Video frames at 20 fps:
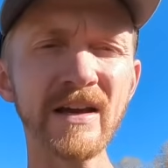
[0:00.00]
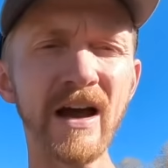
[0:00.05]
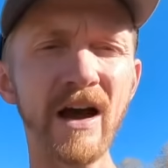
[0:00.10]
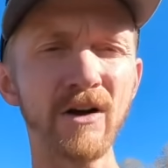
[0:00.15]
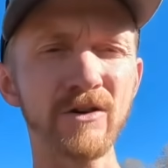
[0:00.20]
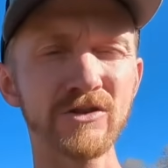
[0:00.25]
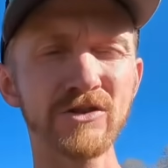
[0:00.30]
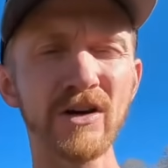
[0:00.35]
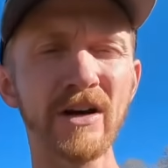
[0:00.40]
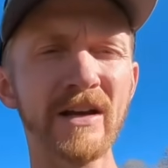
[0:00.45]
I
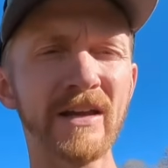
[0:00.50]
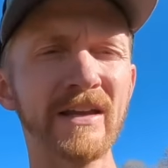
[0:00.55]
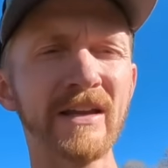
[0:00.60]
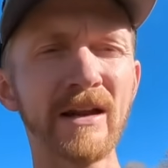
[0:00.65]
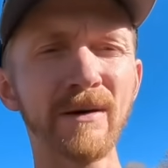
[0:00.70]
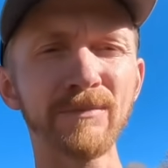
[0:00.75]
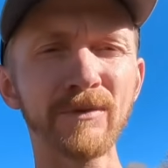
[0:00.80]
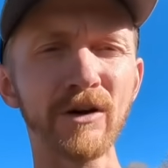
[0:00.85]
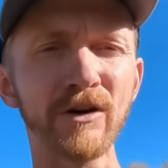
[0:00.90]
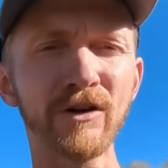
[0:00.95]
was trying to get
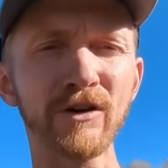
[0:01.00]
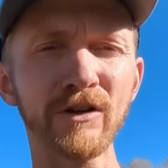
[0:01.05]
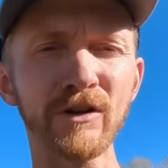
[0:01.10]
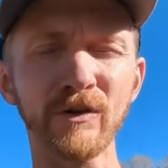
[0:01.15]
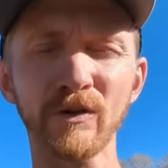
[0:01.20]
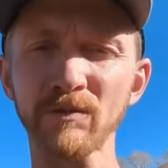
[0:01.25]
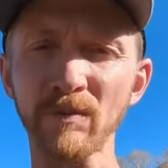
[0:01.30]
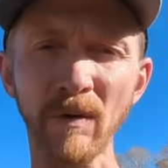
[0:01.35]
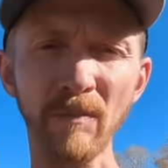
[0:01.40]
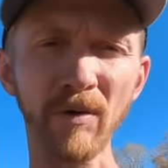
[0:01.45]
up there early
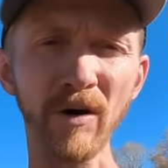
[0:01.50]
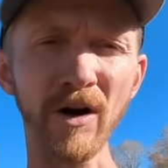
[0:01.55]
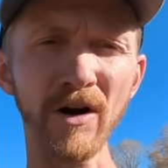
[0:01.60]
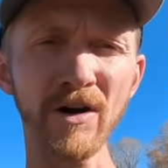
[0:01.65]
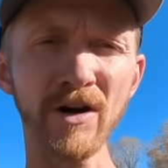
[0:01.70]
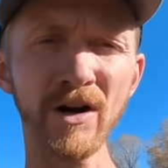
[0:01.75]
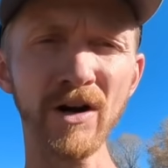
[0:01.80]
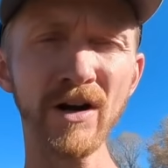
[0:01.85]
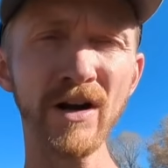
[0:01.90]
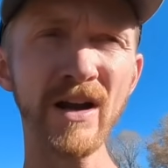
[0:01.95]
with my
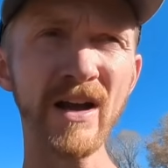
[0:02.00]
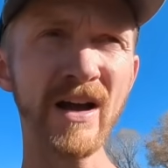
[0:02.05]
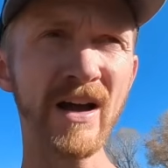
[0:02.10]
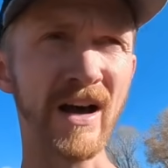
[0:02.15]
partner.